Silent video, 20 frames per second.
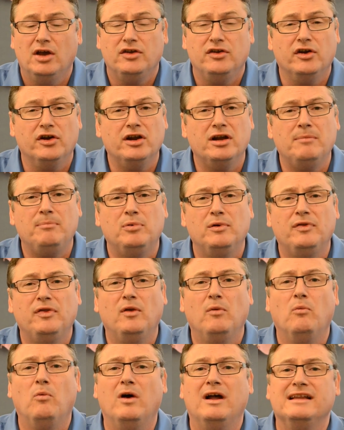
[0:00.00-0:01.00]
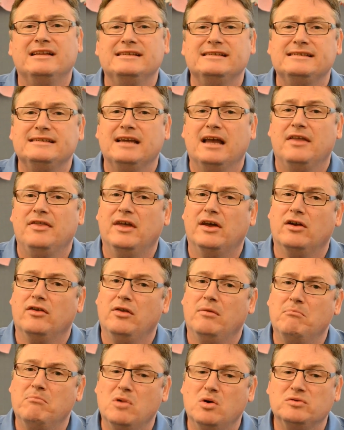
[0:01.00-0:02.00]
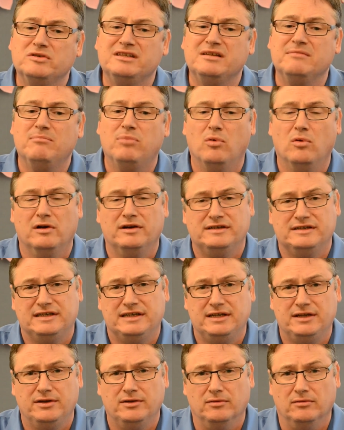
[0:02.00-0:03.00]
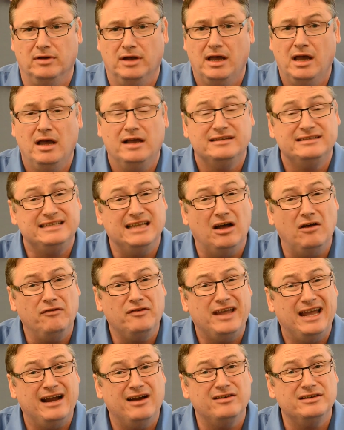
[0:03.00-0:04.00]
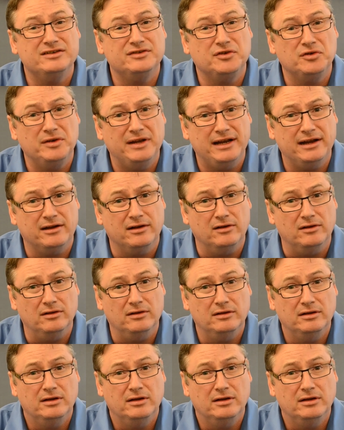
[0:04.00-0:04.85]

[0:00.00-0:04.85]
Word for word: you're going to put the ones that are the most important to you. Self-care is critical.